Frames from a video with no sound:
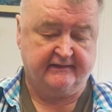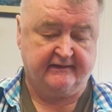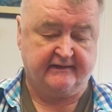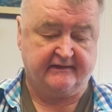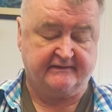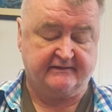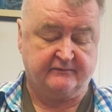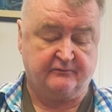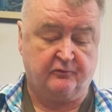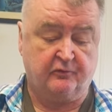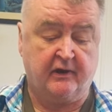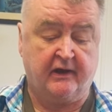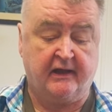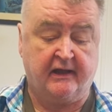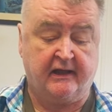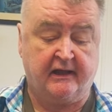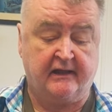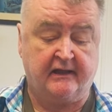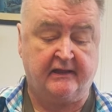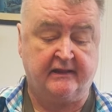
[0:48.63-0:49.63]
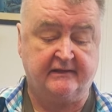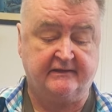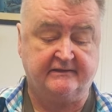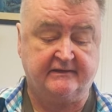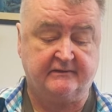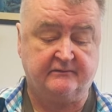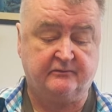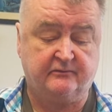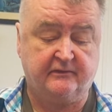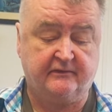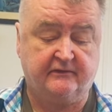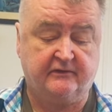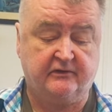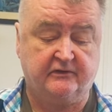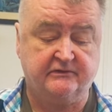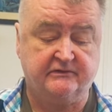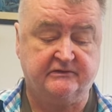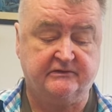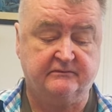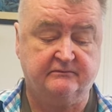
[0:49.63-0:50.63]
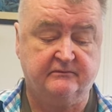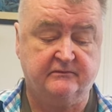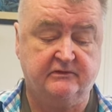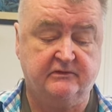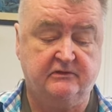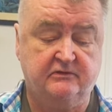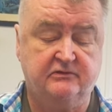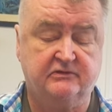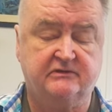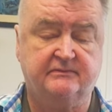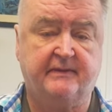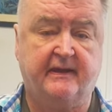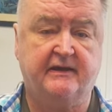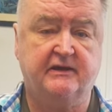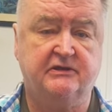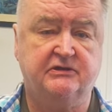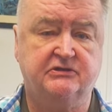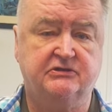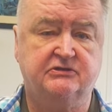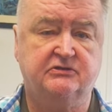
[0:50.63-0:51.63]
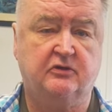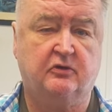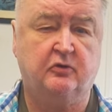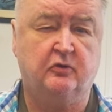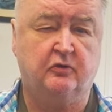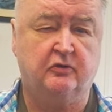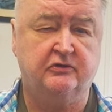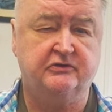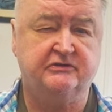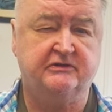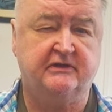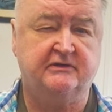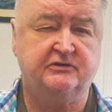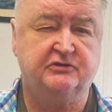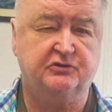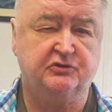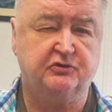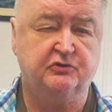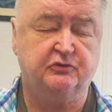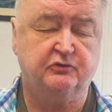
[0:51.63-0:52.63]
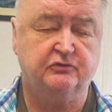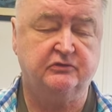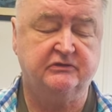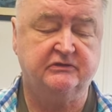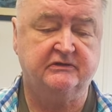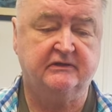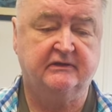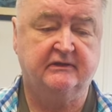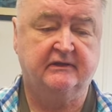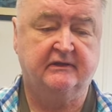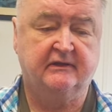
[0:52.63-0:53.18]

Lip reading: And he said, well, we've got some new Spanish horse and dragoons.